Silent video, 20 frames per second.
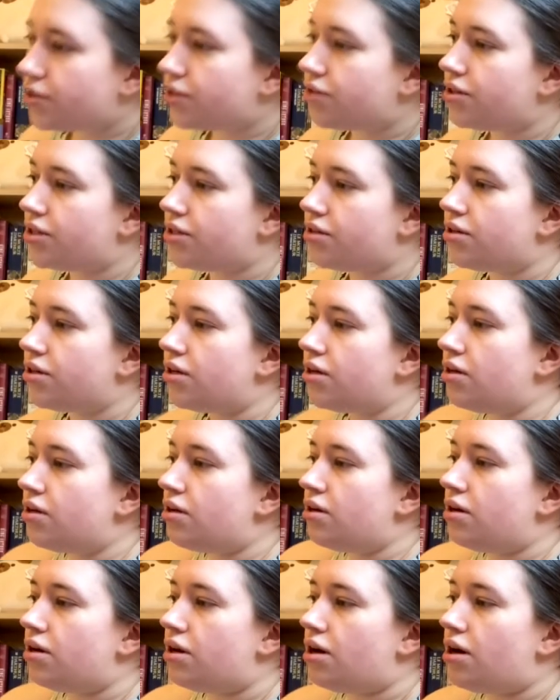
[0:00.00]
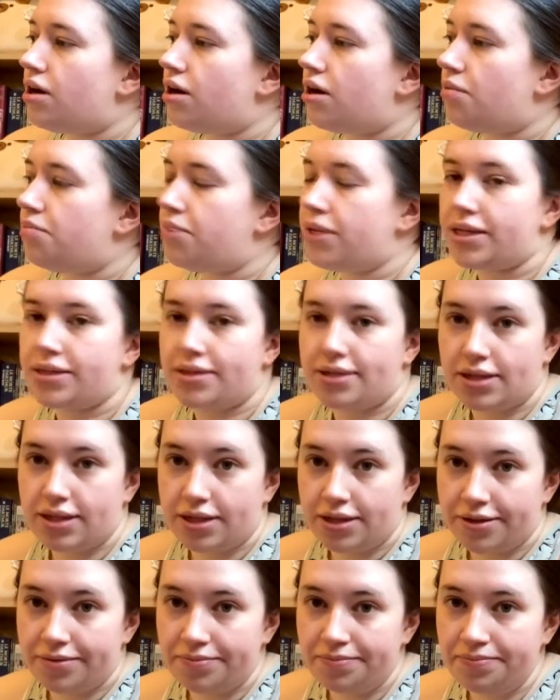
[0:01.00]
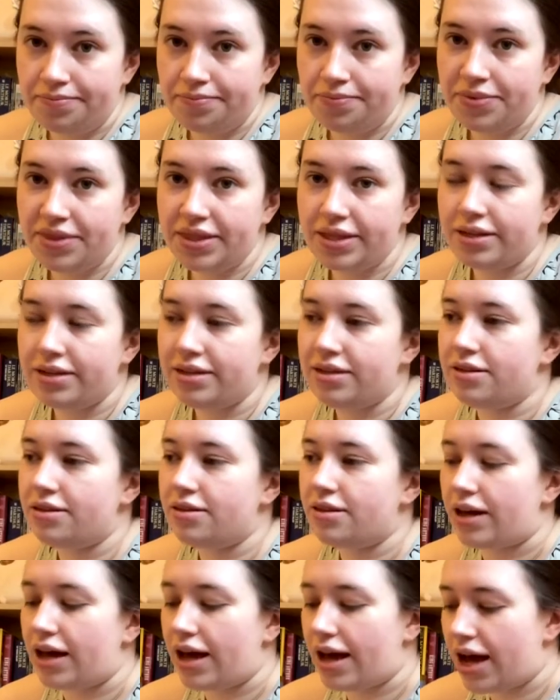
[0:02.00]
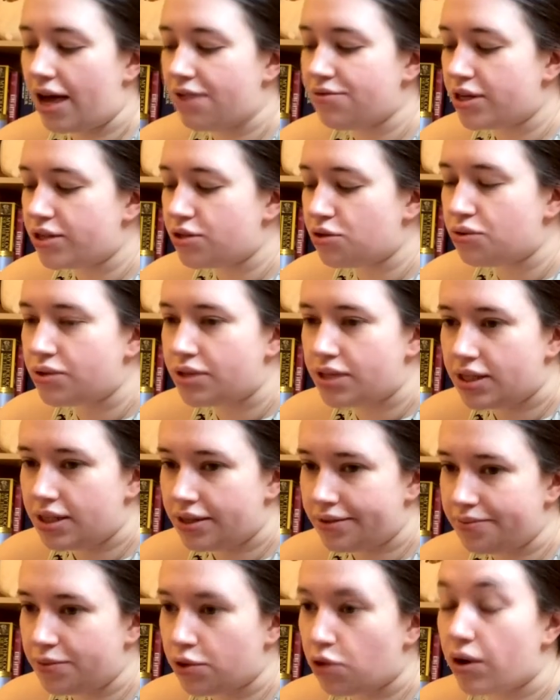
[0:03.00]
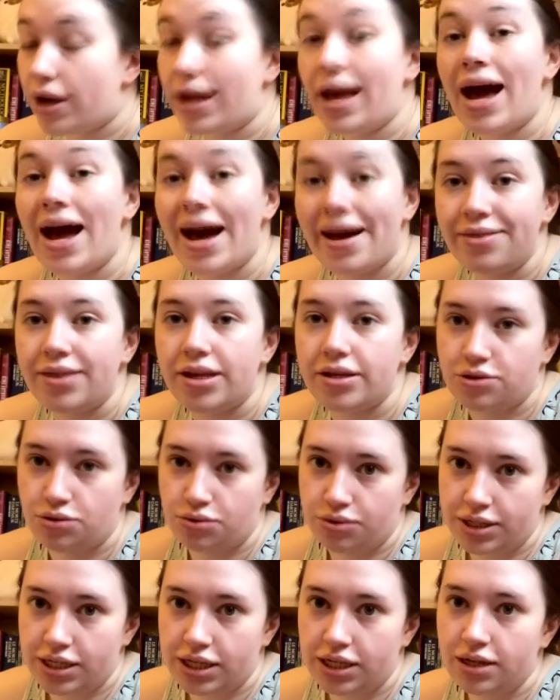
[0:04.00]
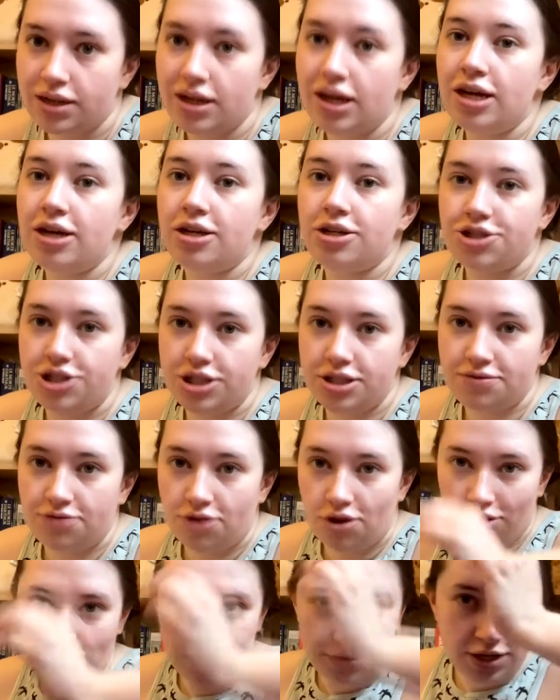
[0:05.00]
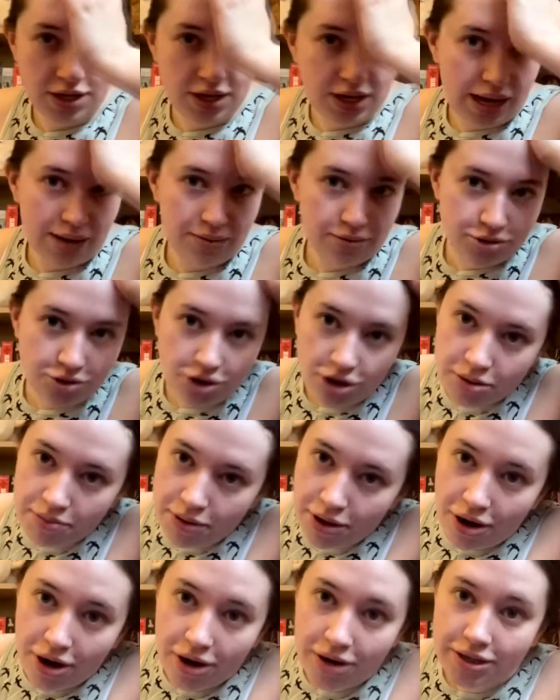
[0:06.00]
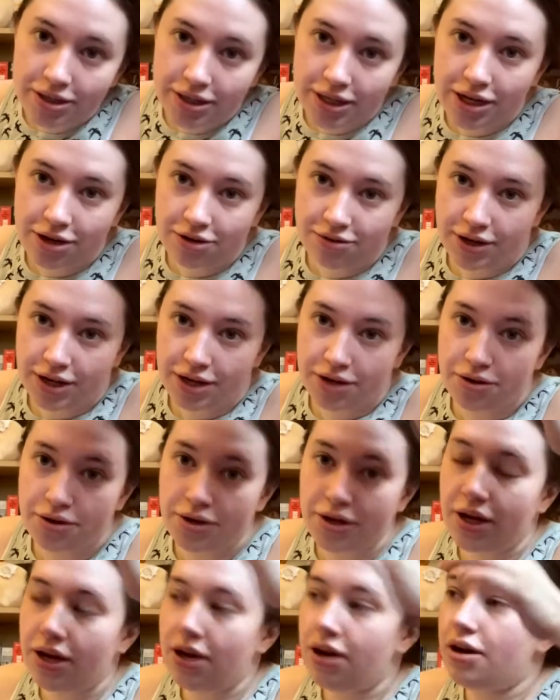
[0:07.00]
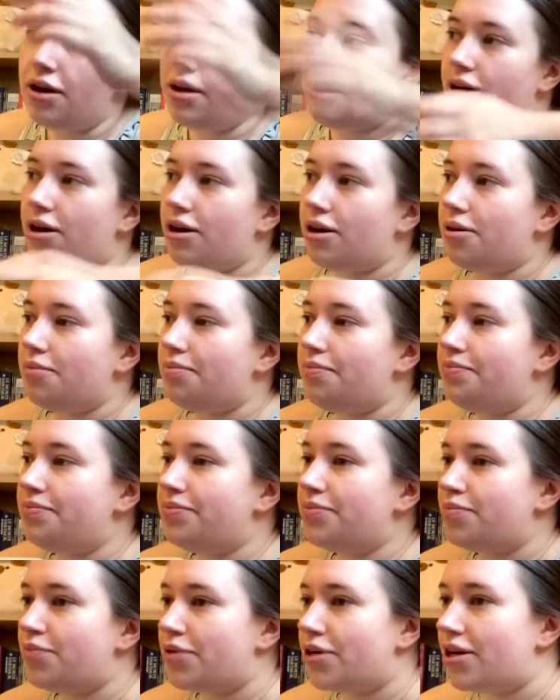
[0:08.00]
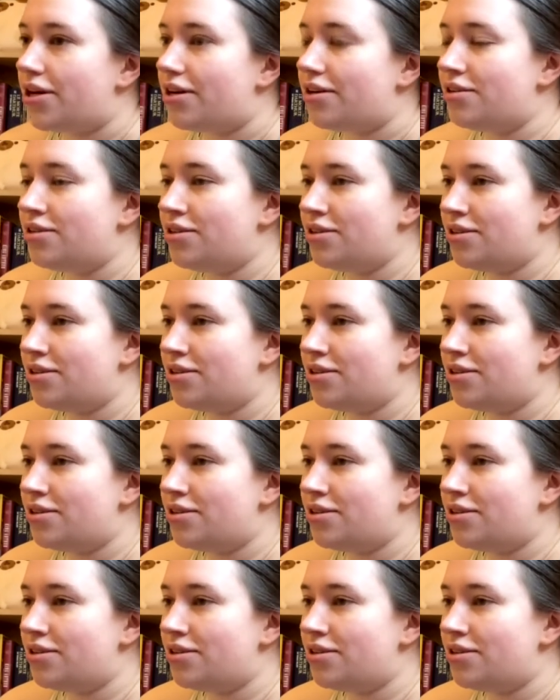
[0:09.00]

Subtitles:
there either. Basically, I have this OC. Or I had this OC. She's evolved. I will talk about her in a later video. But